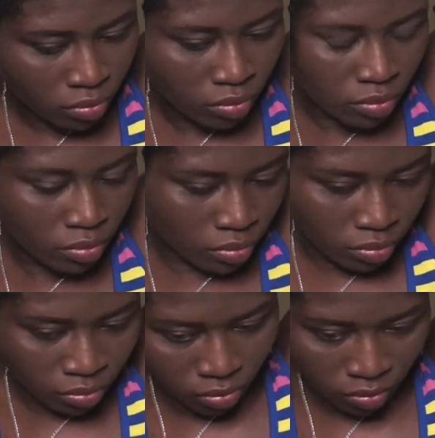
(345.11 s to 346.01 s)
So that
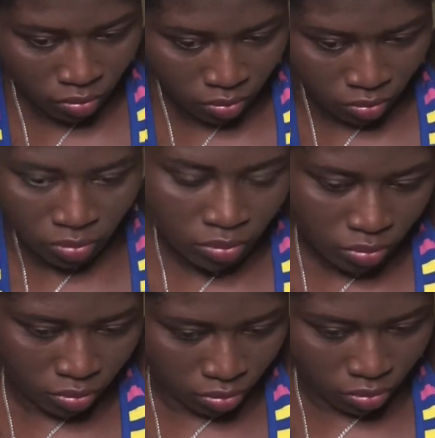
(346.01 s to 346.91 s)
tension from the
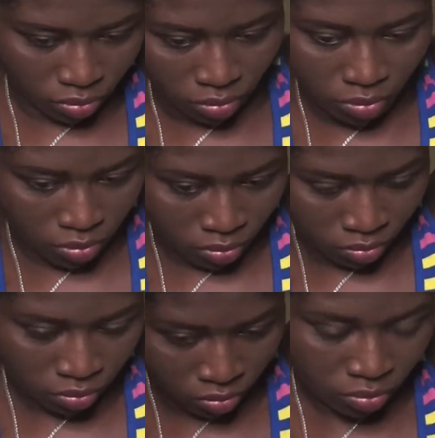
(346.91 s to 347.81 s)
headband caused
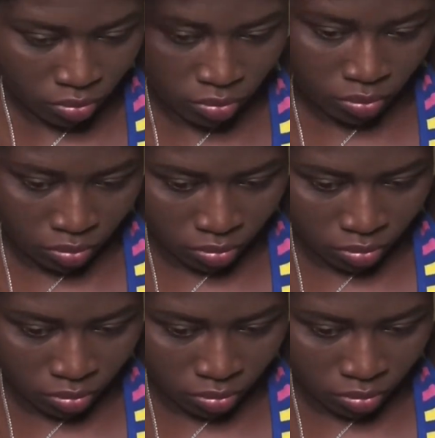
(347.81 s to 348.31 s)
a patch